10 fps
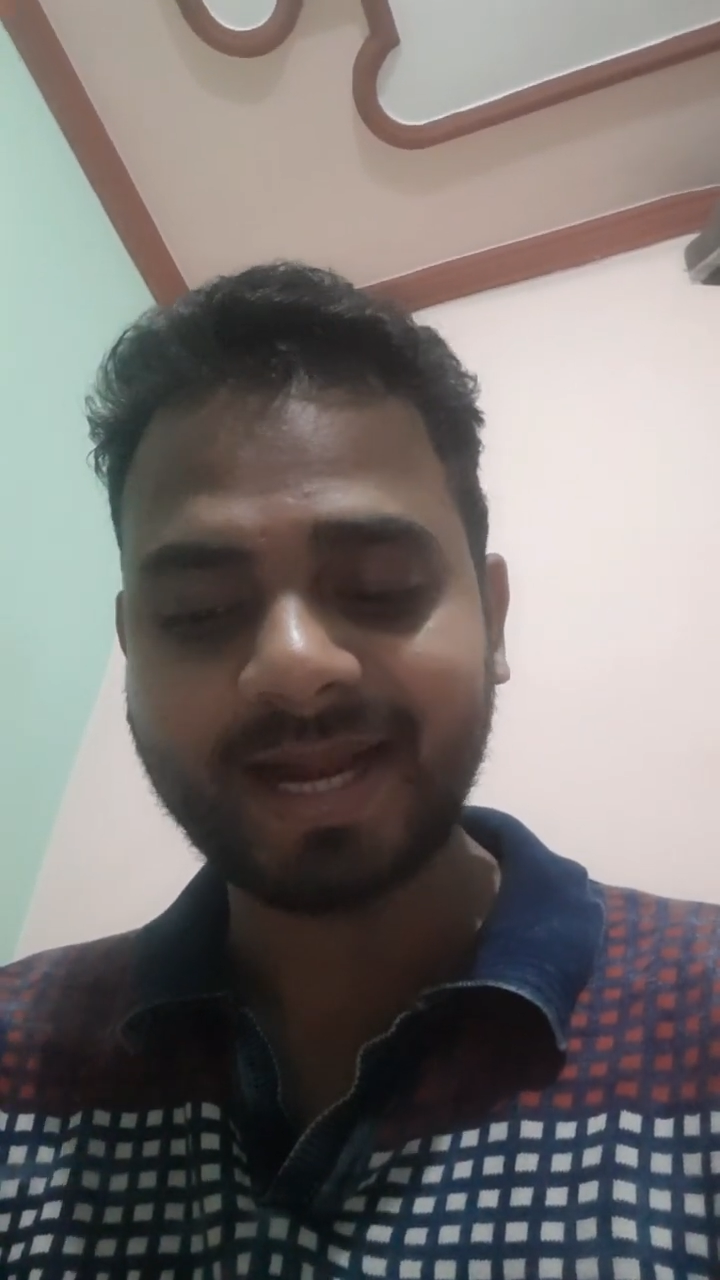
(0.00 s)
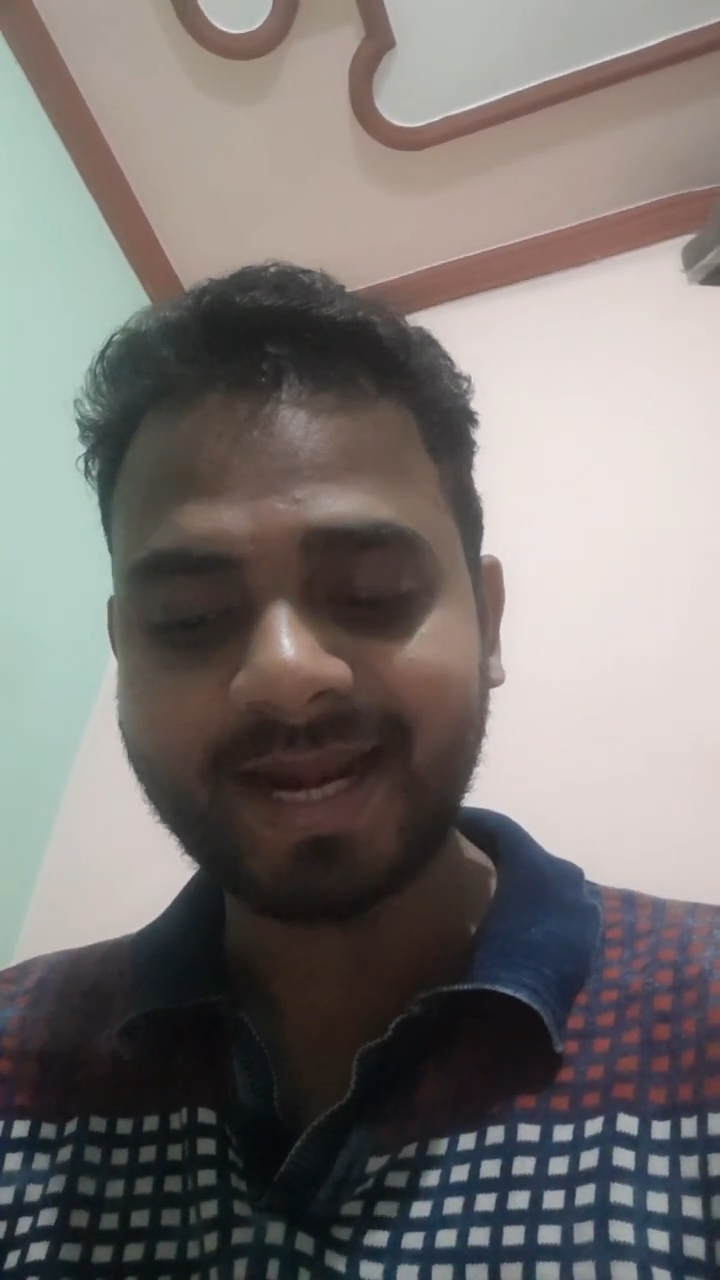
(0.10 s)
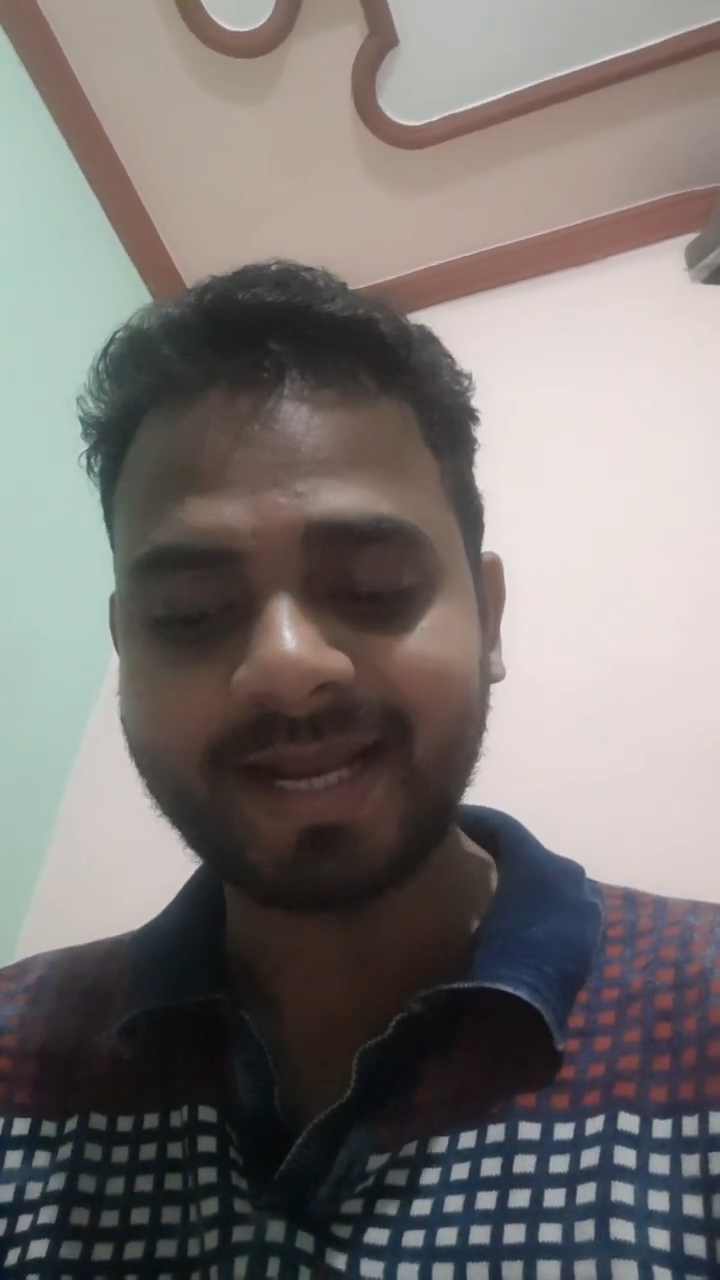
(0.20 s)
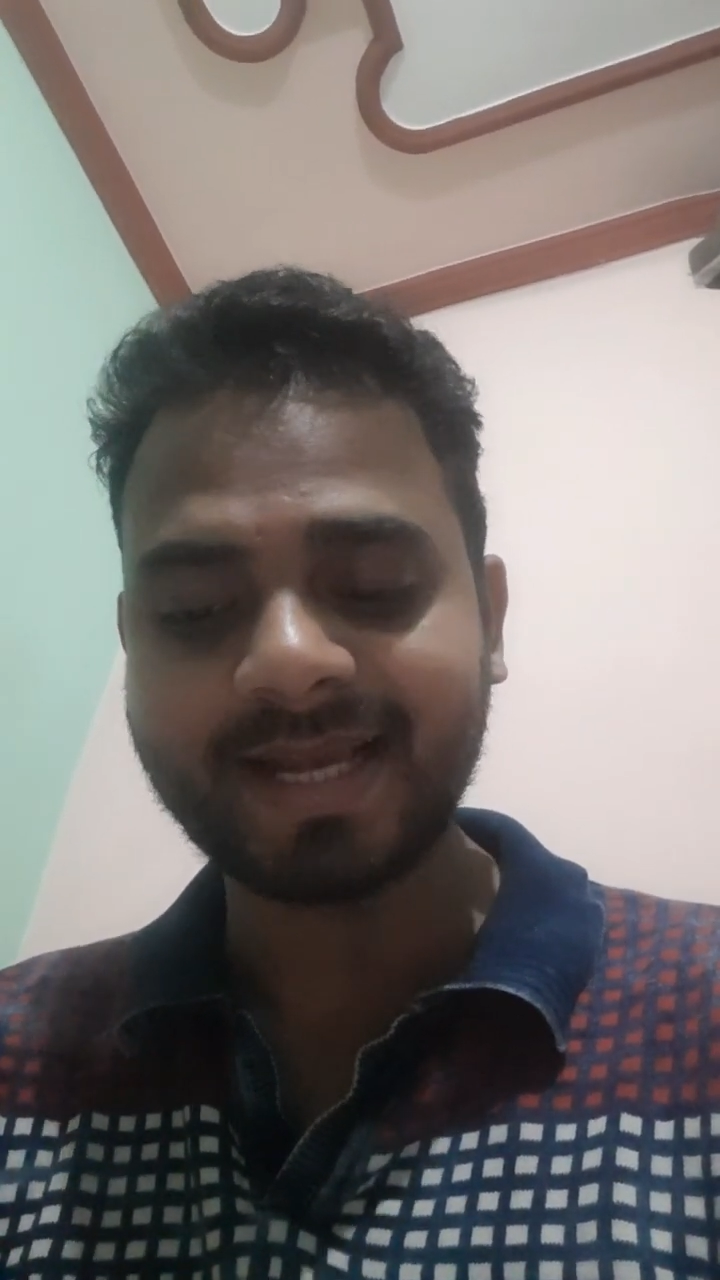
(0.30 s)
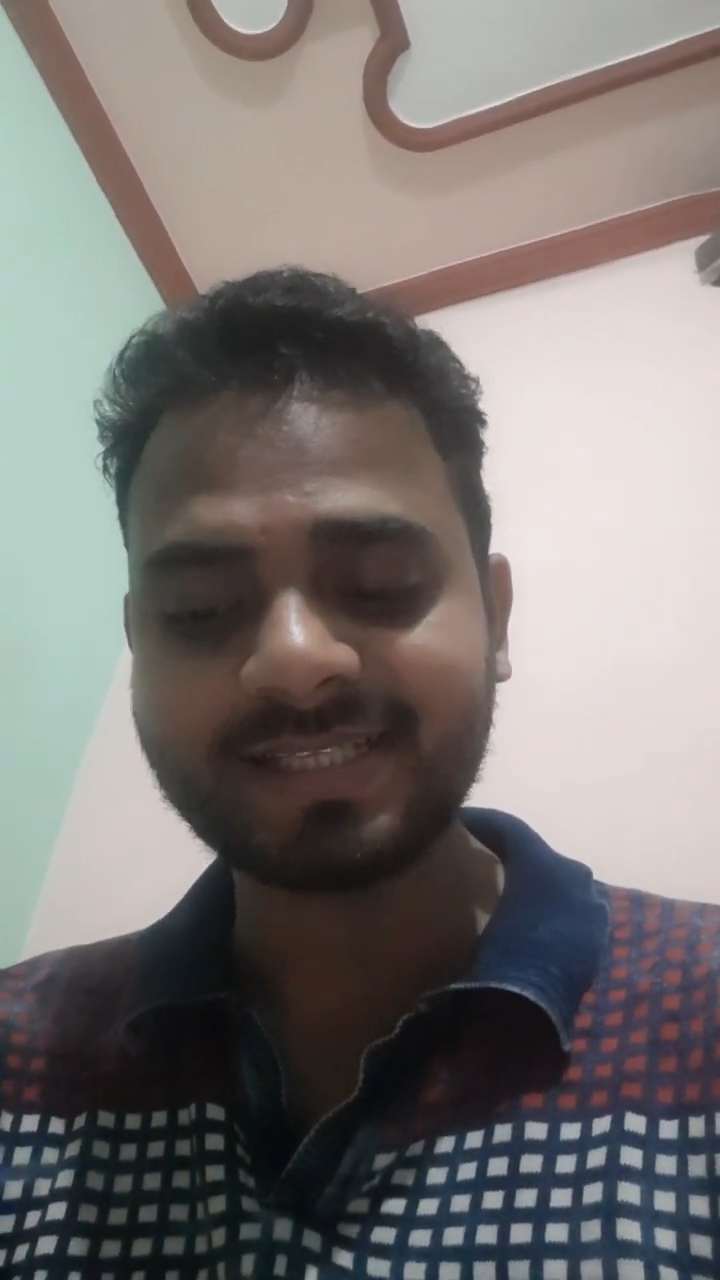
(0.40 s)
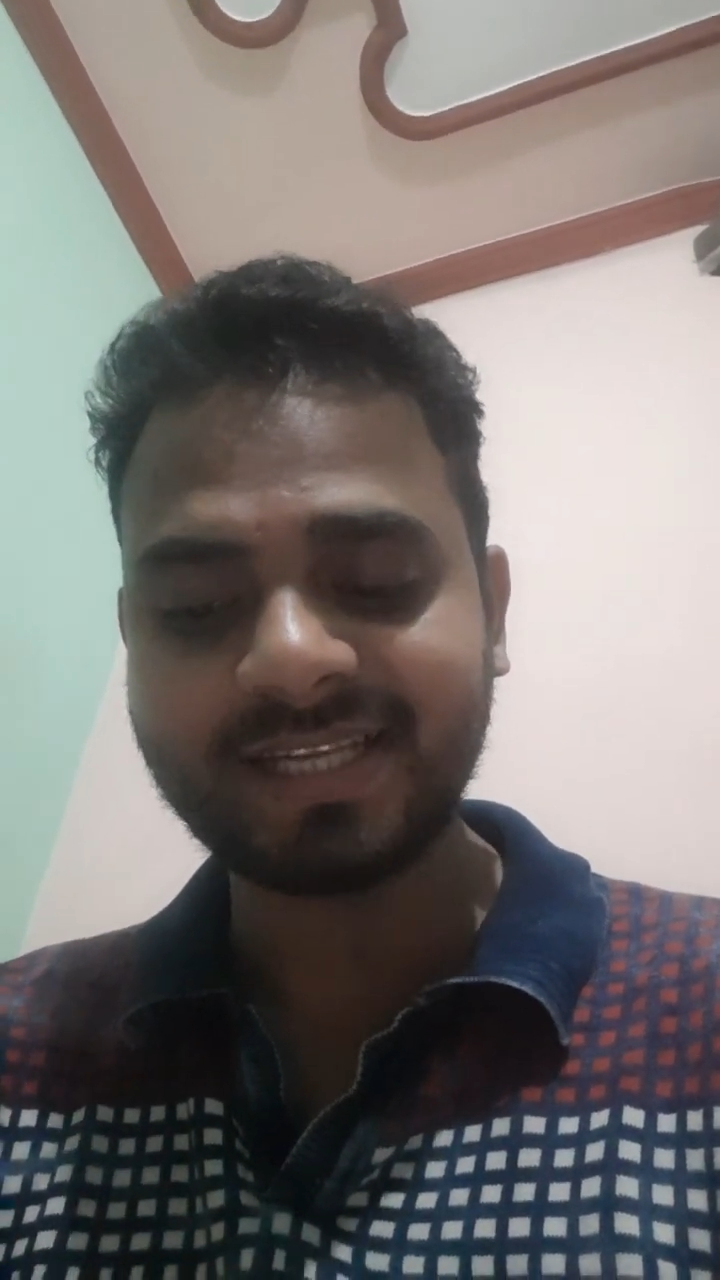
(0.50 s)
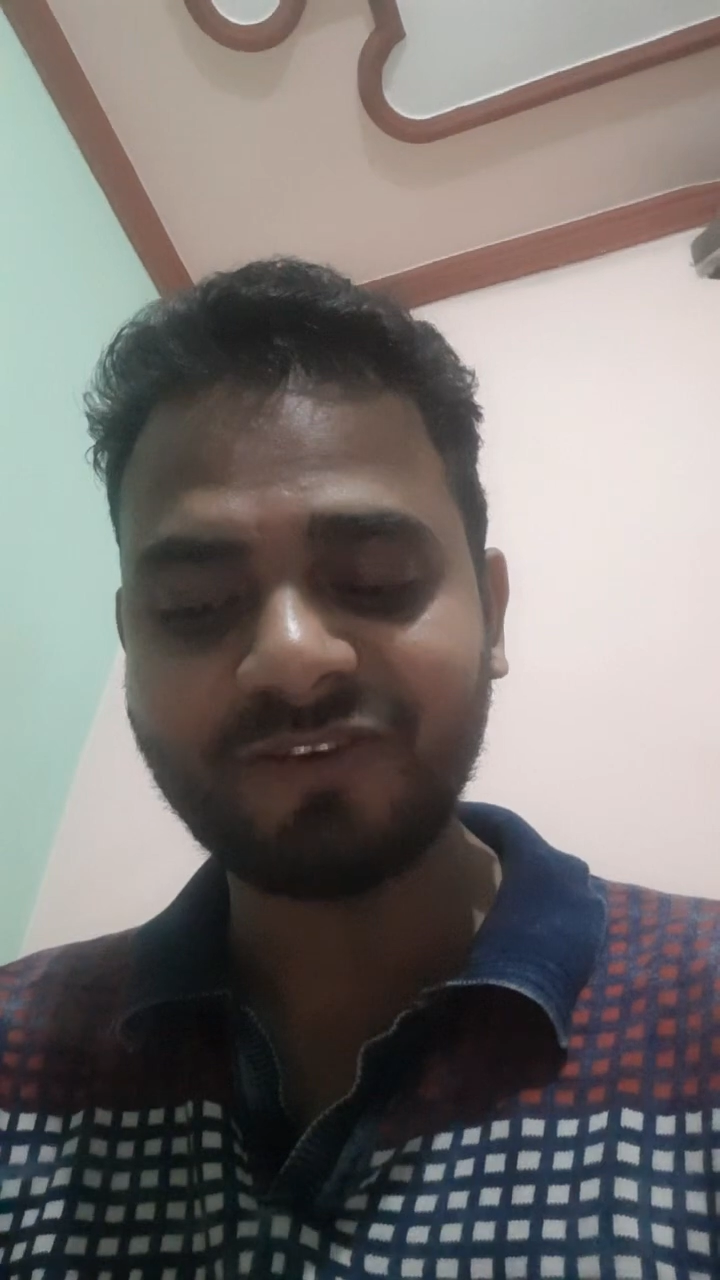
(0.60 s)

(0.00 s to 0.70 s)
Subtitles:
10x